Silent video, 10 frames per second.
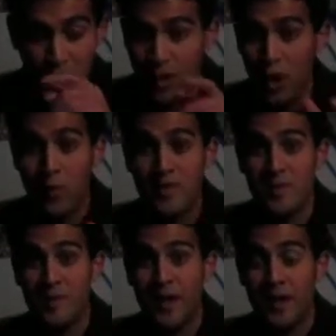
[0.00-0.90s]
Kobe's
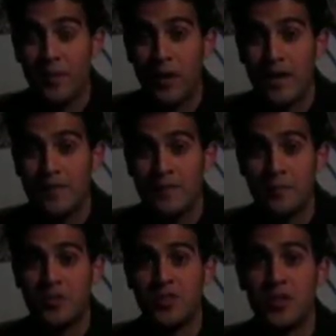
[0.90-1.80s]
been back in practicing,
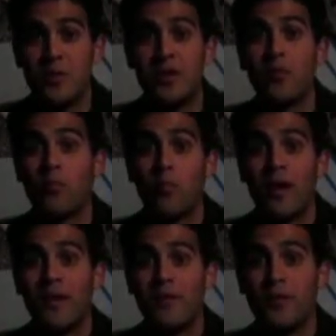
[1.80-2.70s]
which is going to be
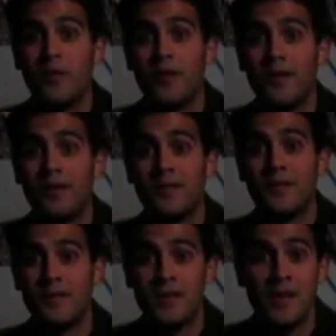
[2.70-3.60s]
great for the
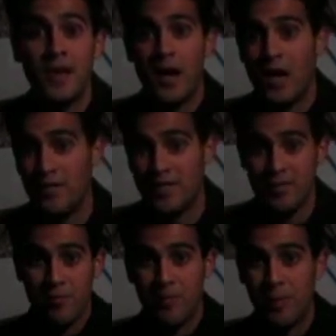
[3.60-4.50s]
Lakers. Obviously,
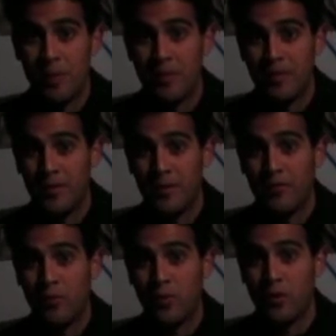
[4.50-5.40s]
we've all been looking
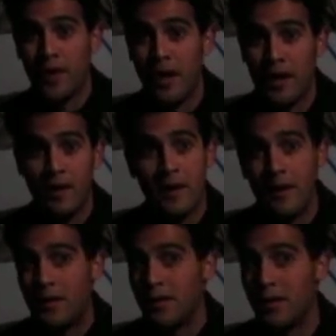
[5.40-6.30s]
forward to that.
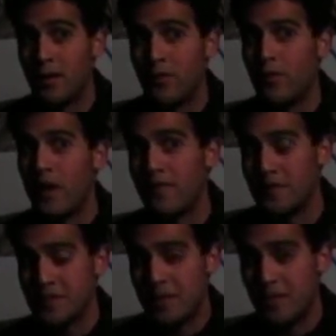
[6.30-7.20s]
They're
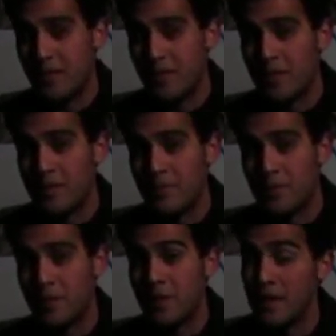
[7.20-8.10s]
5-7 up to this
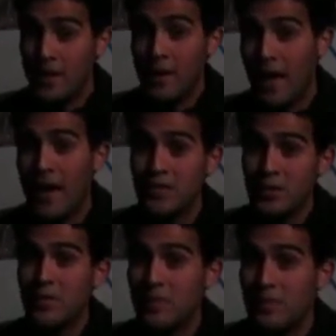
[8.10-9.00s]
point.
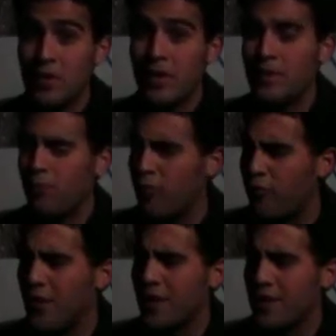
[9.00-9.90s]
Actually been playing
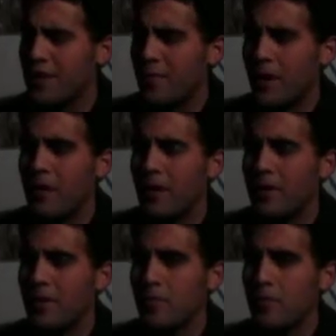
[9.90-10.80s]
fairly well, I
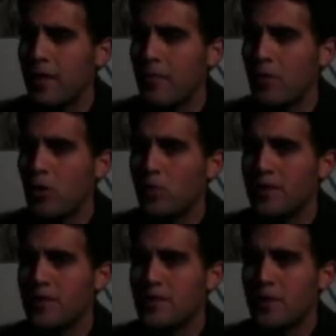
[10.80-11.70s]
think, without
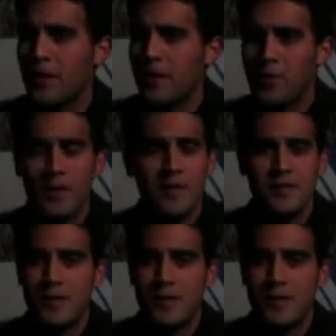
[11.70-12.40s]
Kobe, despite all things.